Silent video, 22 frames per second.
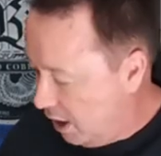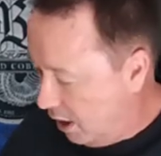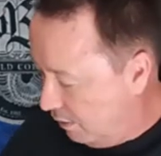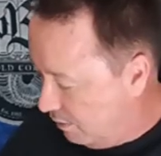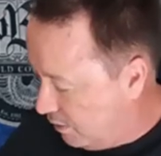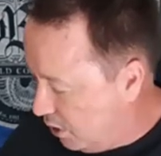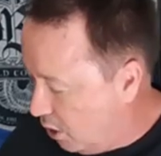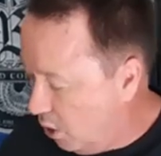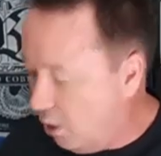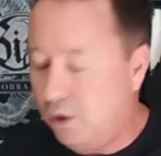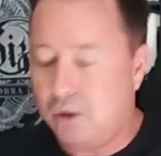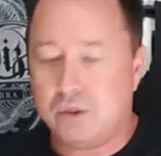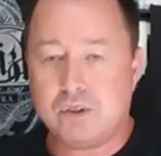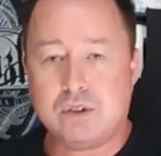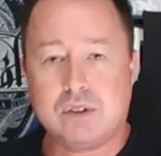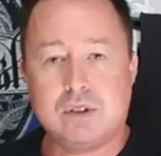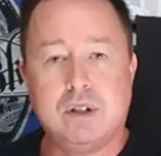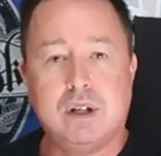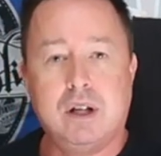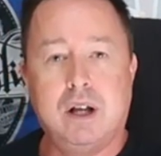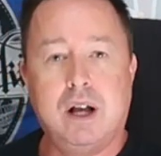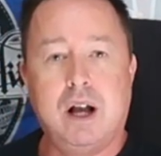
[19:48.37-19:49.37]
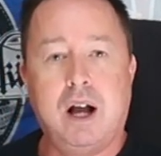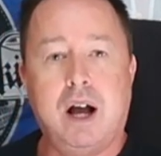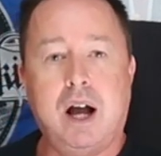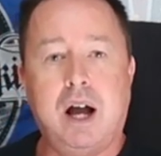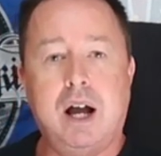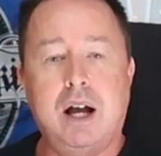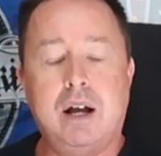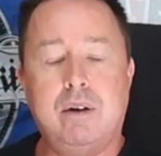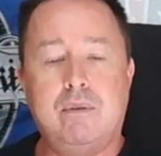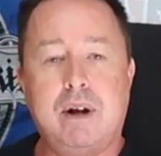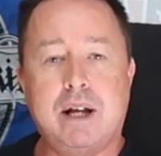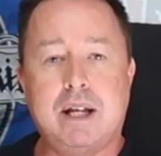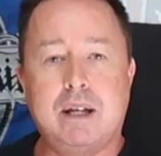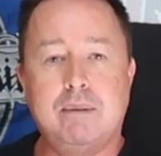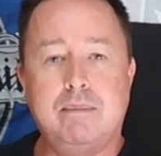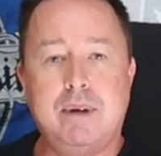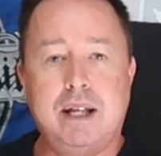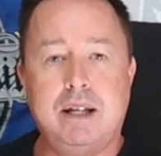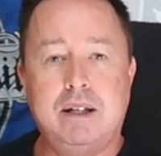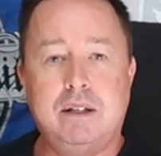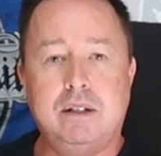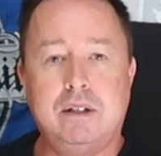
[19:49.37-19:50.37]
Of course, I
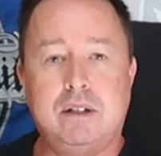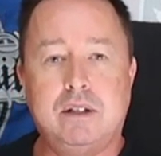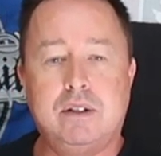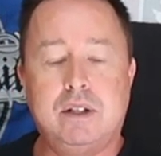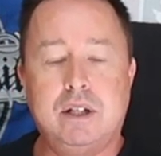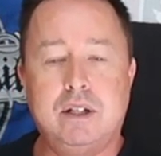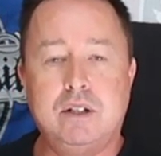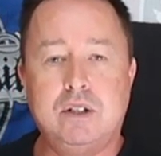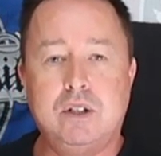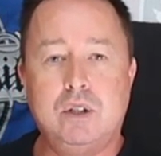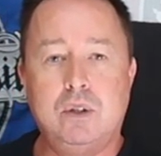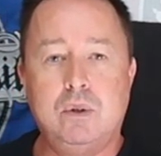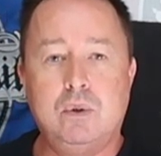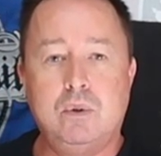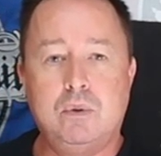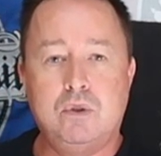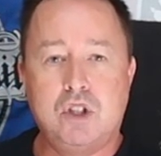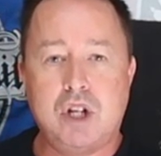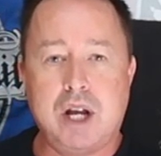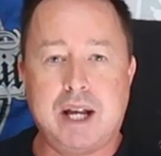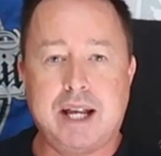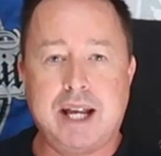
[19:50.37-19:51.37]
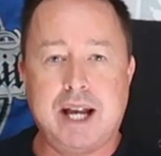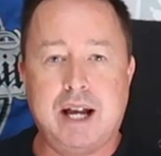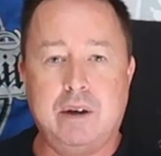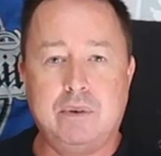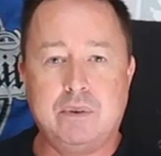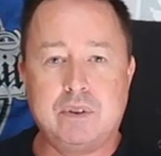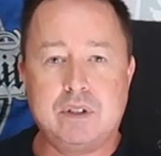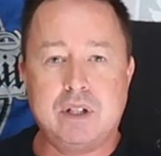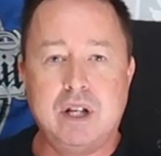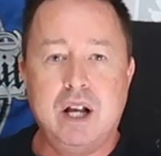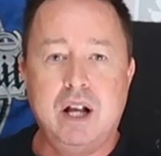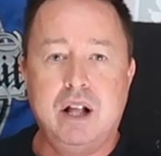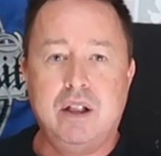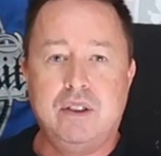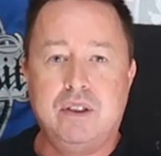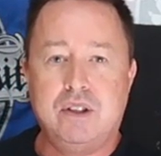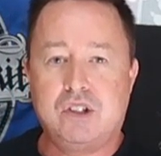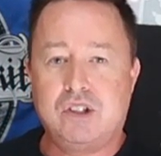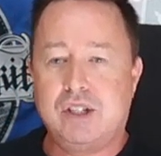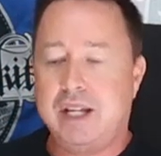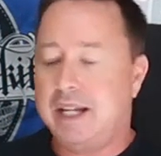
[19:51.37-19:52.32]
recommend that you check out The